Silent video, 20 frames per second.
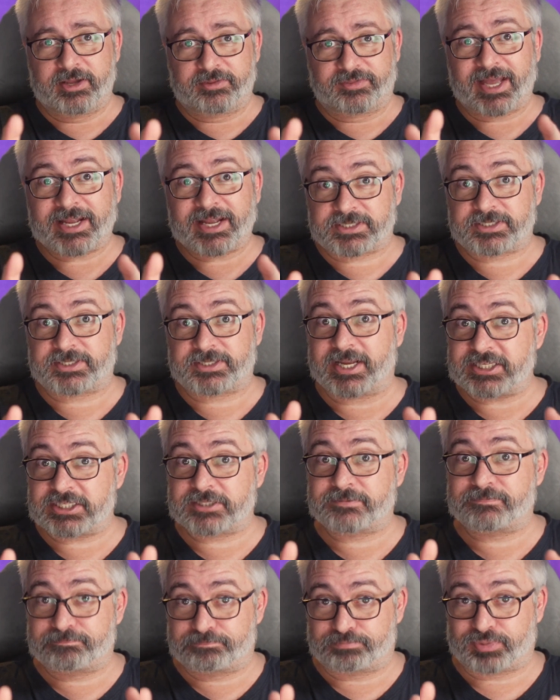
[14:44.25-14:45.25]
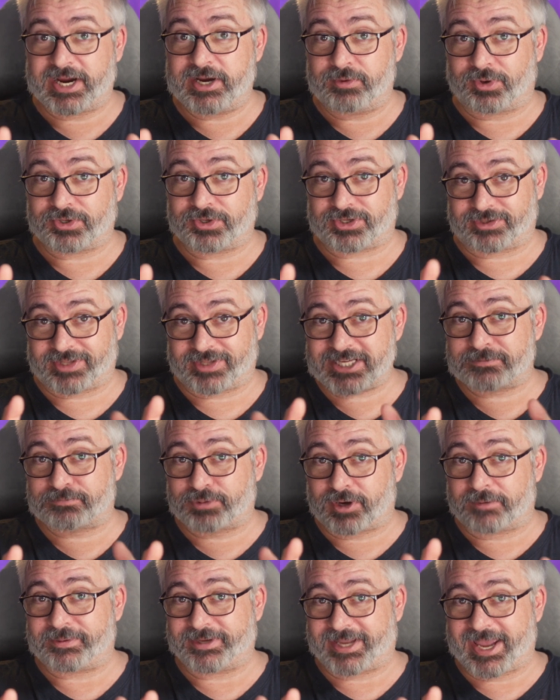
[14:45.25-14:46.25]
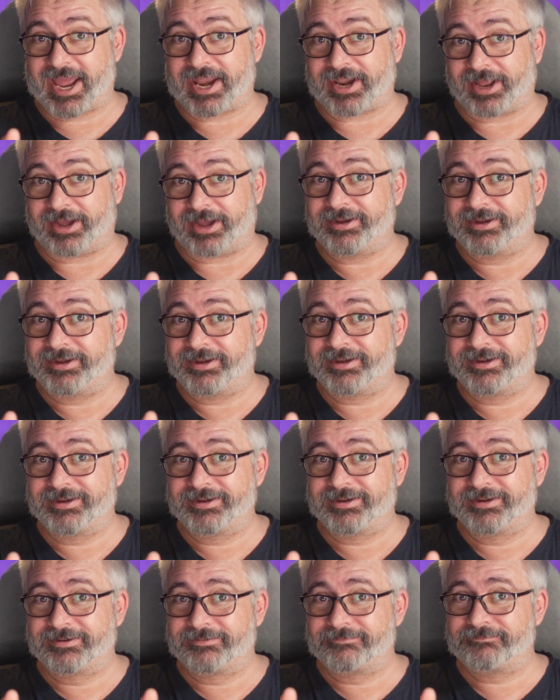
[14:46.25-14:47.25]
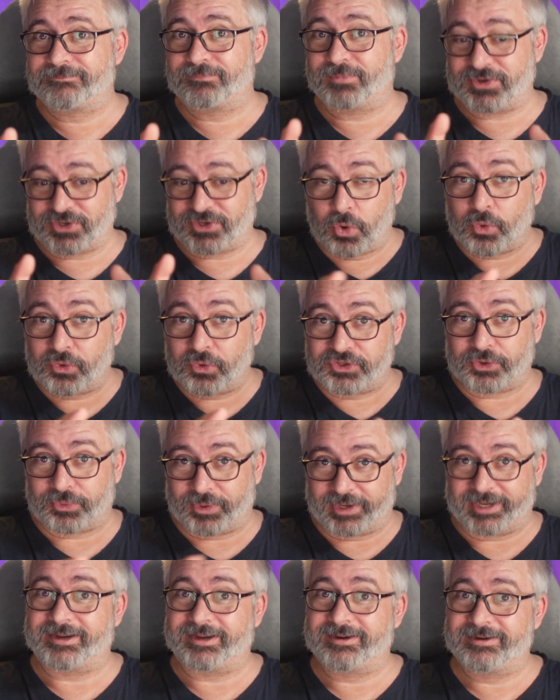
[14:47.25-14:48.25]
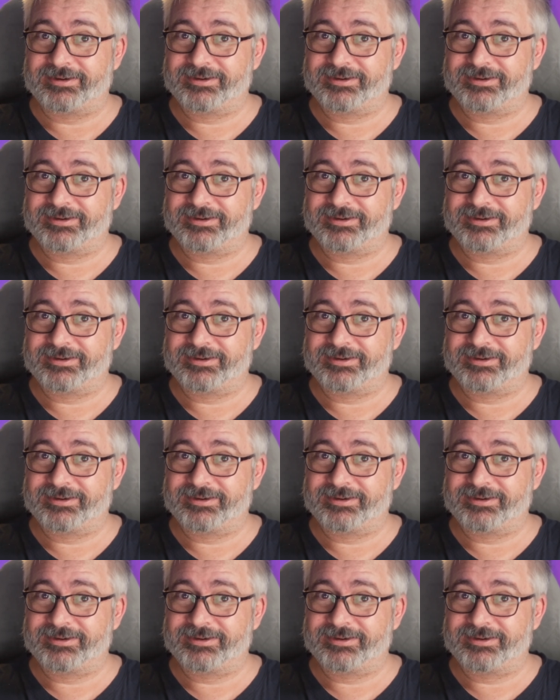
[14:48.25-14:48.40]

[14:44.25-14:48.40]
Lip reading: That's brainwashing. That's propaganda. What you're doing,